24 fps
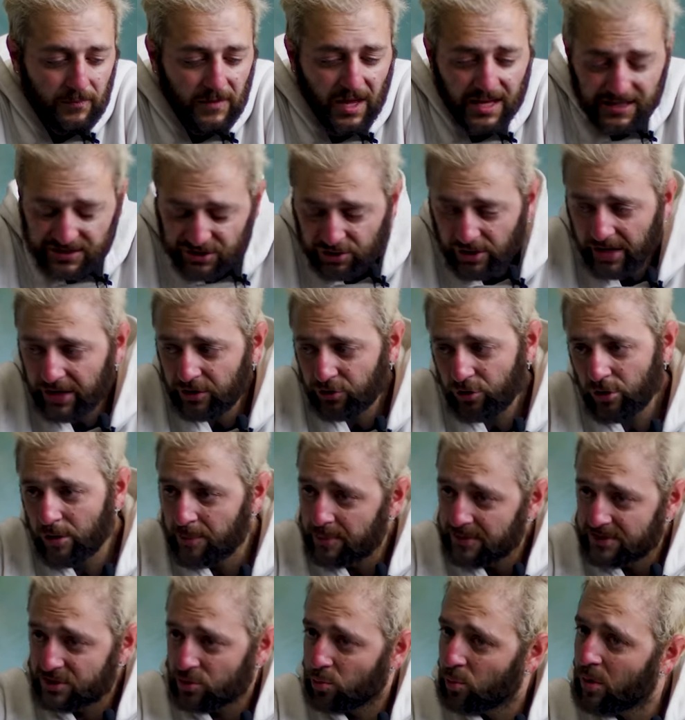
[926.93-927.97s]
And so I grew
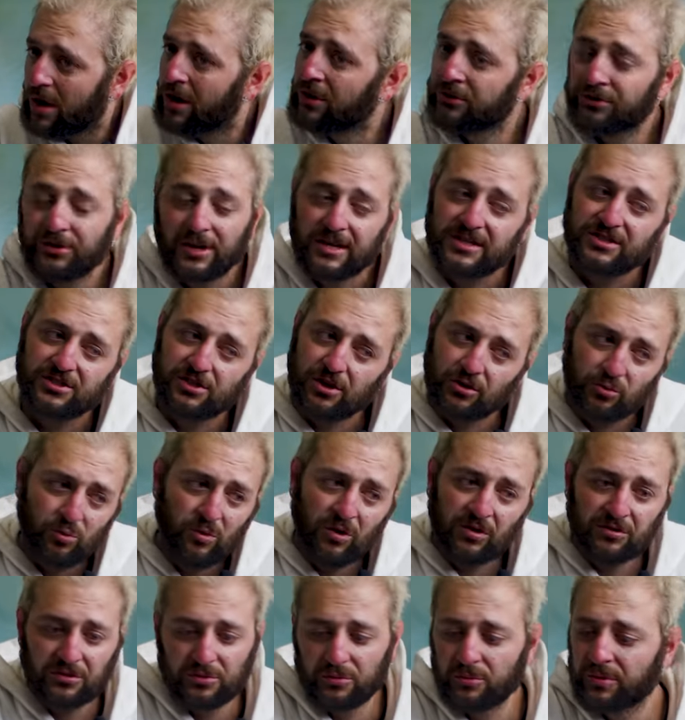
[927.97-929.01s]
up as a welder. I started
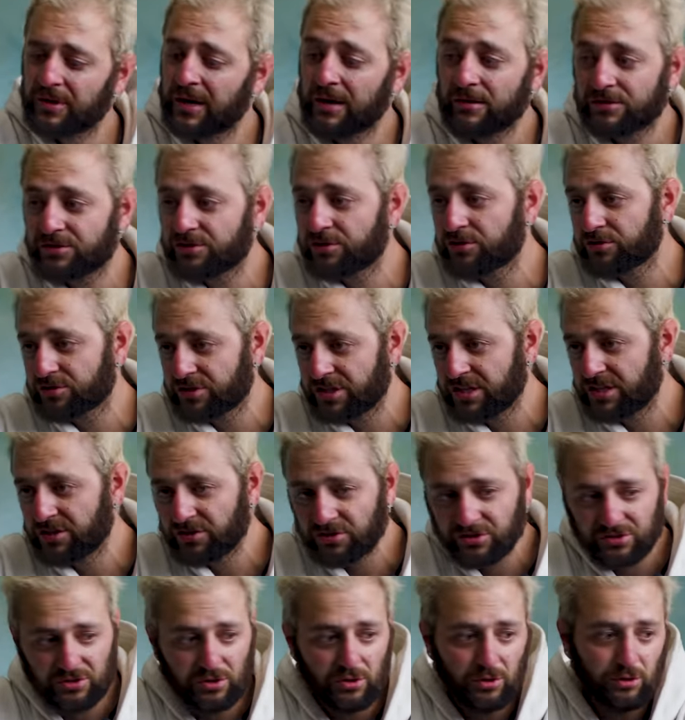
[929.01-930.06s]
welding when I was 13
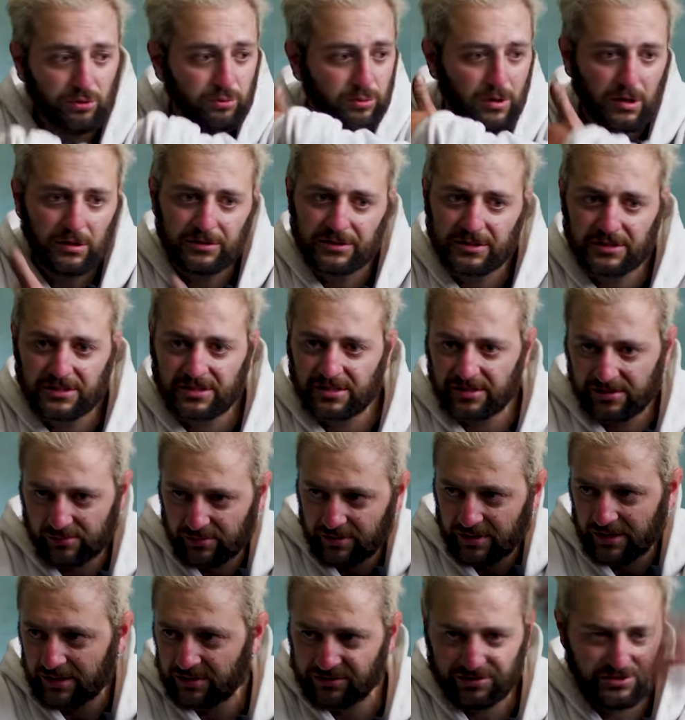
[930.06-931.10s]
years old, welded to
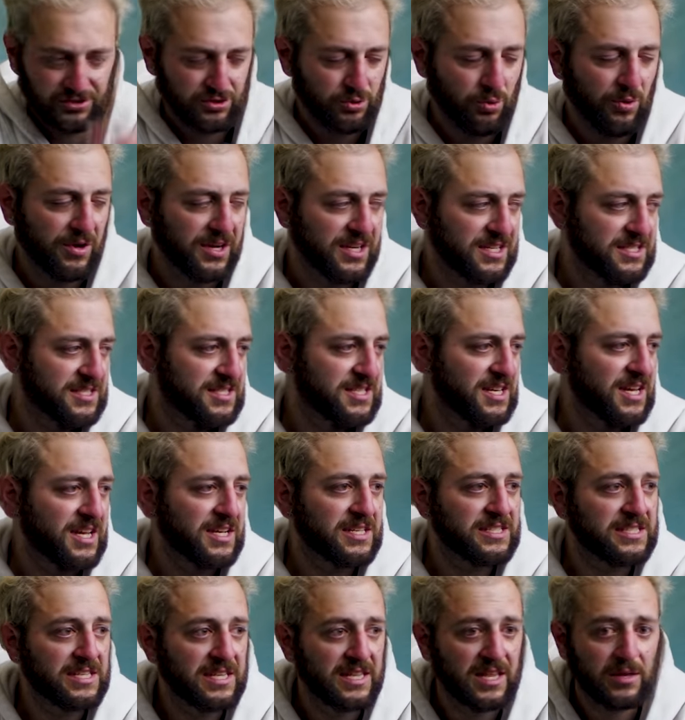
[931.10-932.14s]
when I was
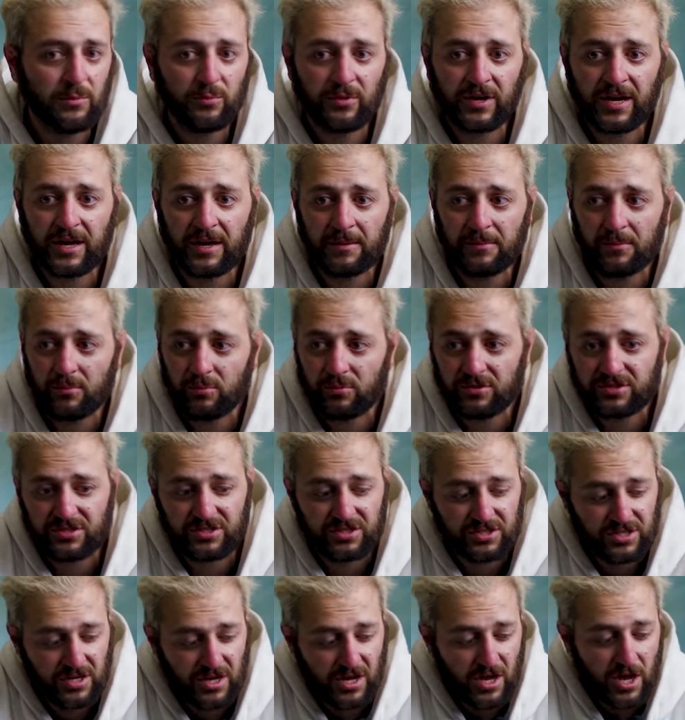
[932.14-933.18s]
26. And then when I
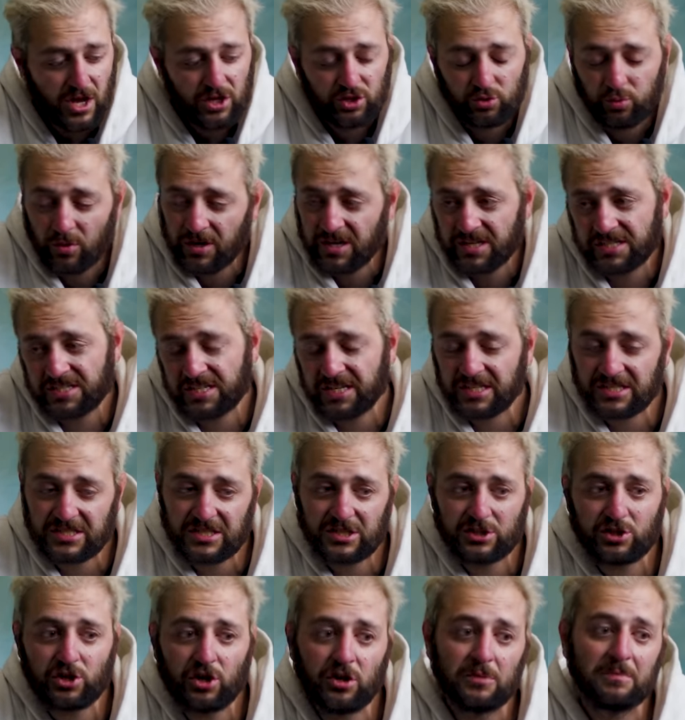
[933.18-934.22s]
was 26, I
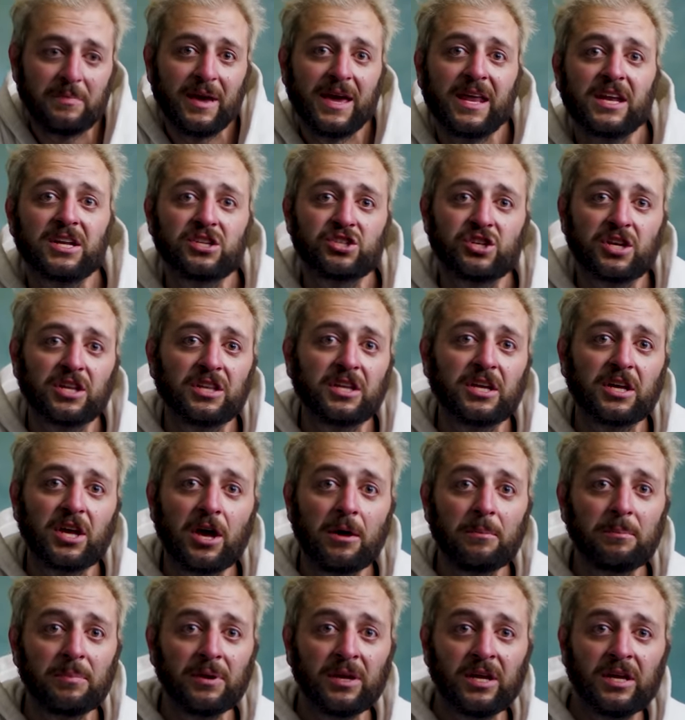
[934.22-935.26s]
started managing the
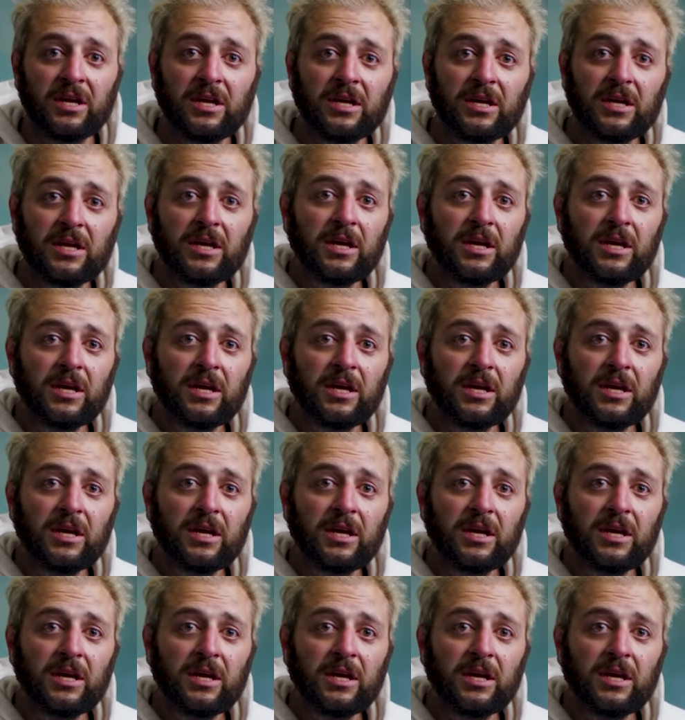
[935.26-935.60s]
company.